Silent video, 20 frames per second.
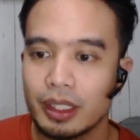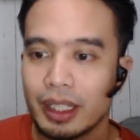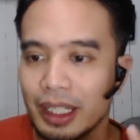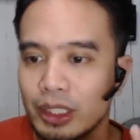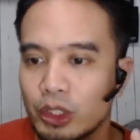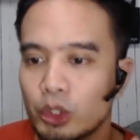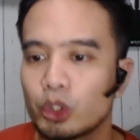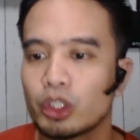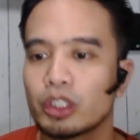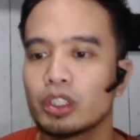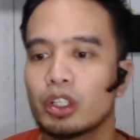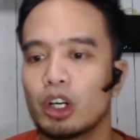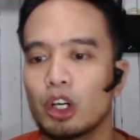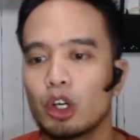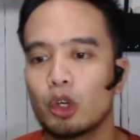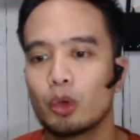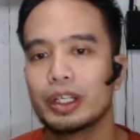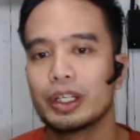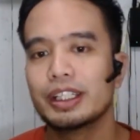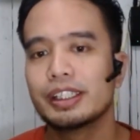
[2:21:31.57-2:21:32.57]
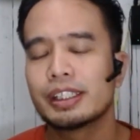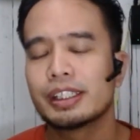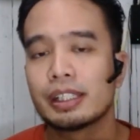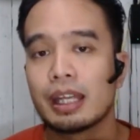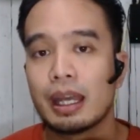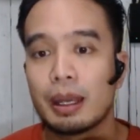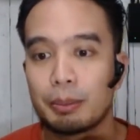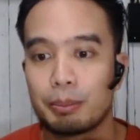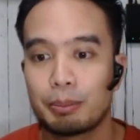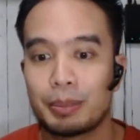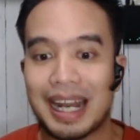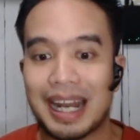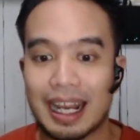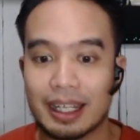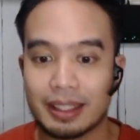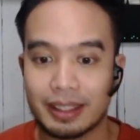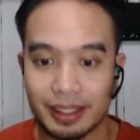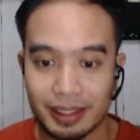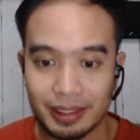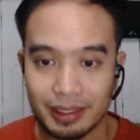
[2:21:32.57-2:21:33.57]
And you can always
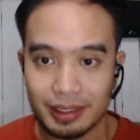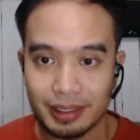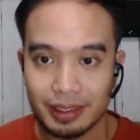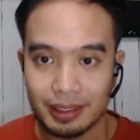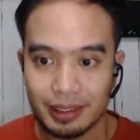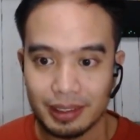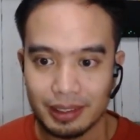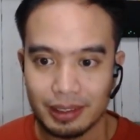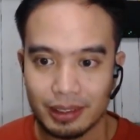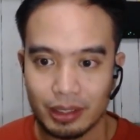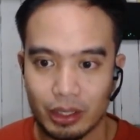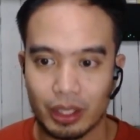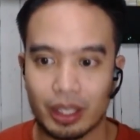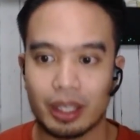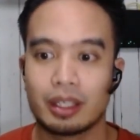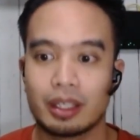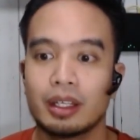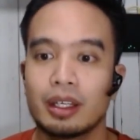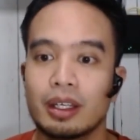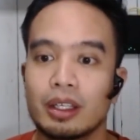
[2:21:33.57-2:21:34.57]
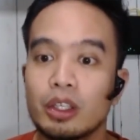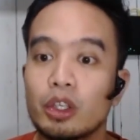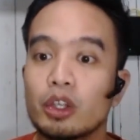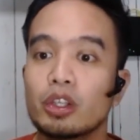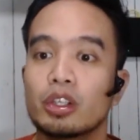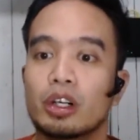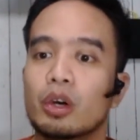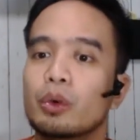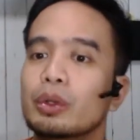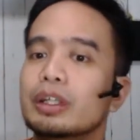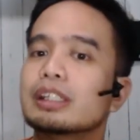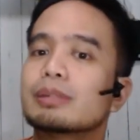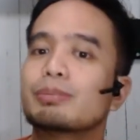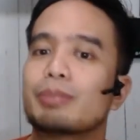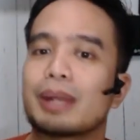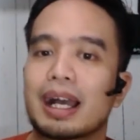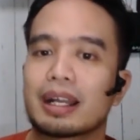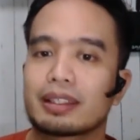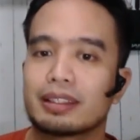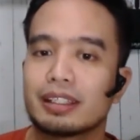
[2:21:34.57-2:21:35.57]
practice. Okay? You can always
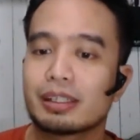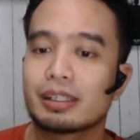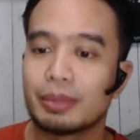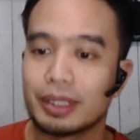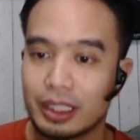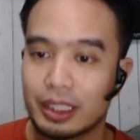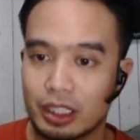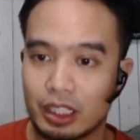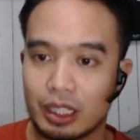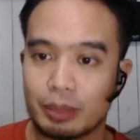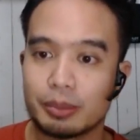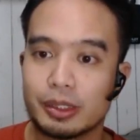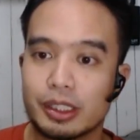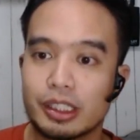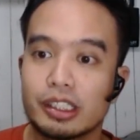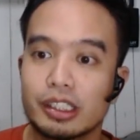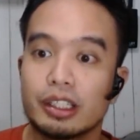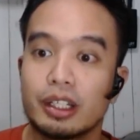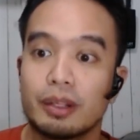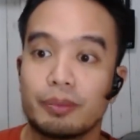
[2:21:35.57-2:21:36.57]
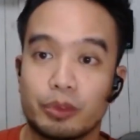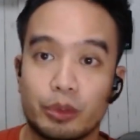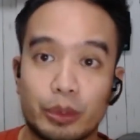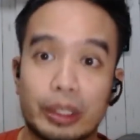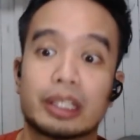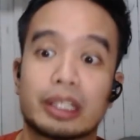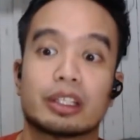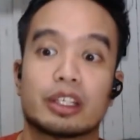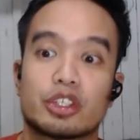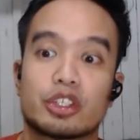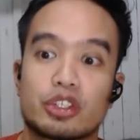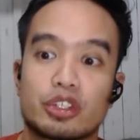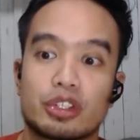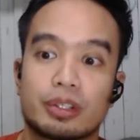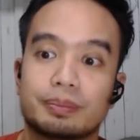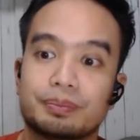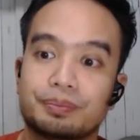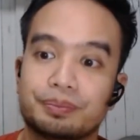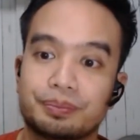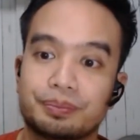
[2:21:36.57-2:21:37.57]
practice when it comes to English.